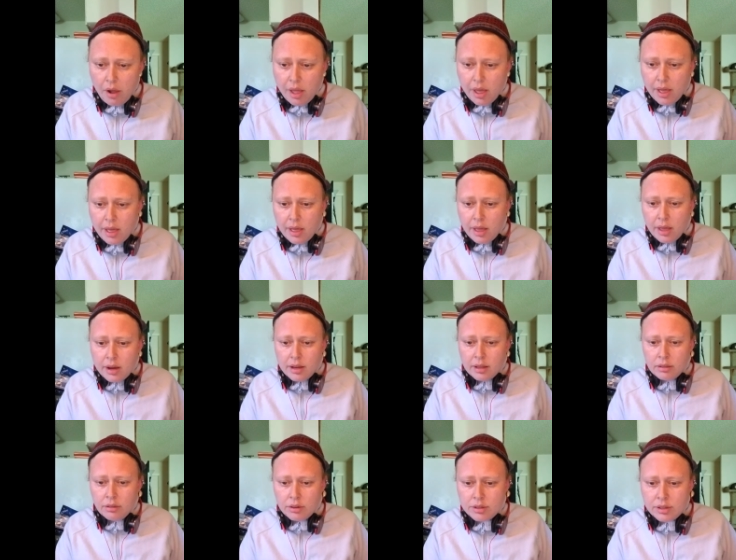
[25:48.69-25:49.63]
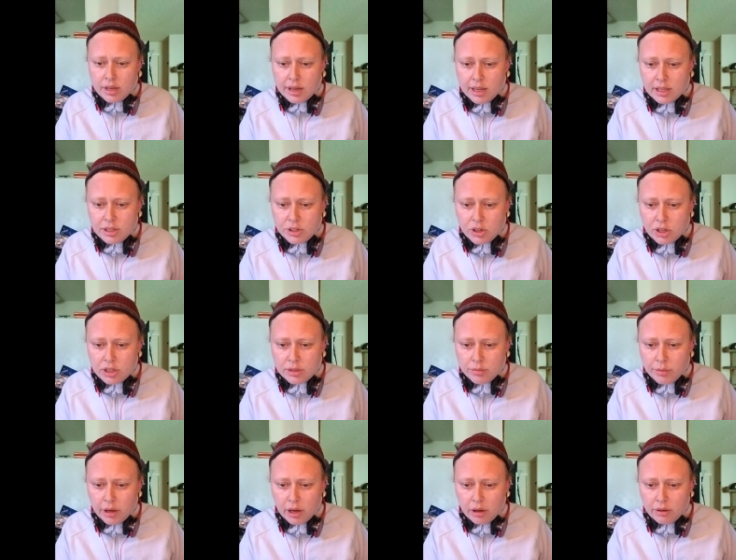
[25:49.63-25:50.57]
and it looks like it's just
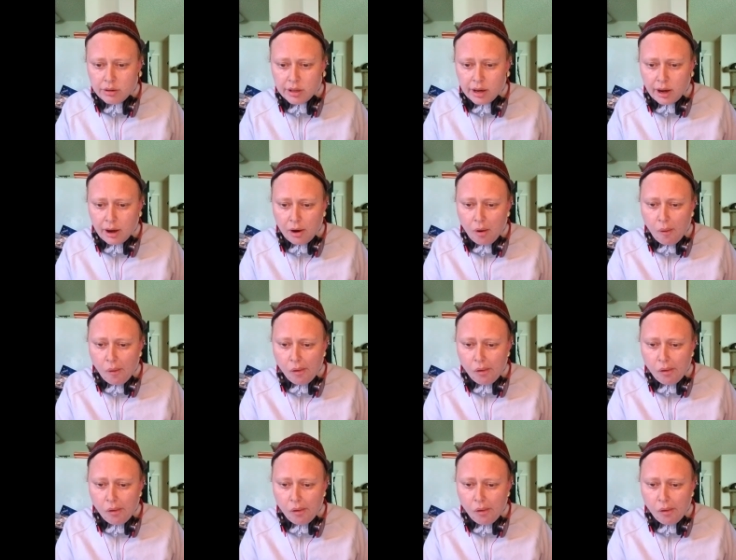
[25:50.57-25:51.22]
about there.